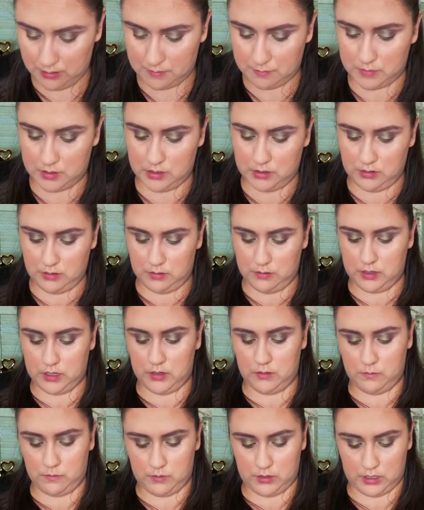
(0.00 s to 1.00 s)
I'm gonna go
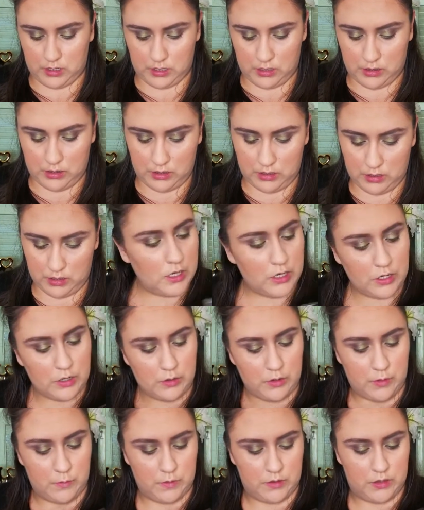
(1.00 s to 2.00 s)
in
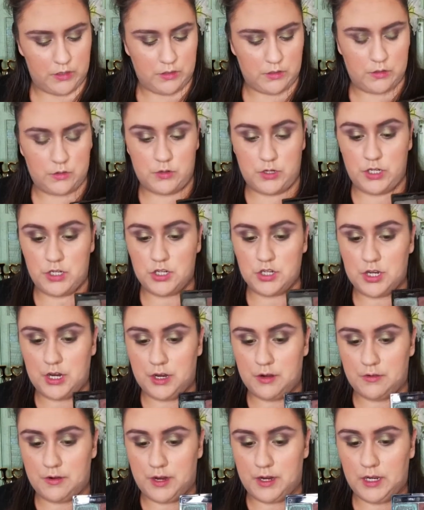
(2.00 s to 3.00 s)
with this crease
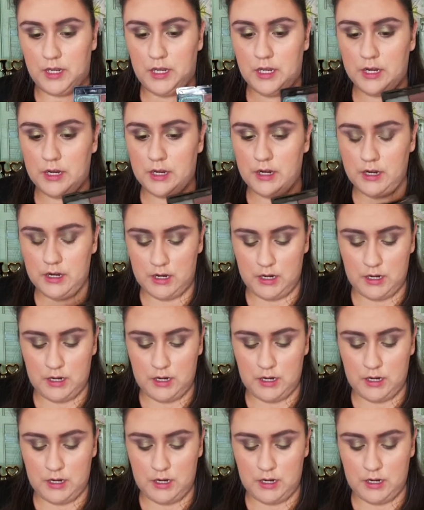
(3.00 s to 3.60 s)
shade right here,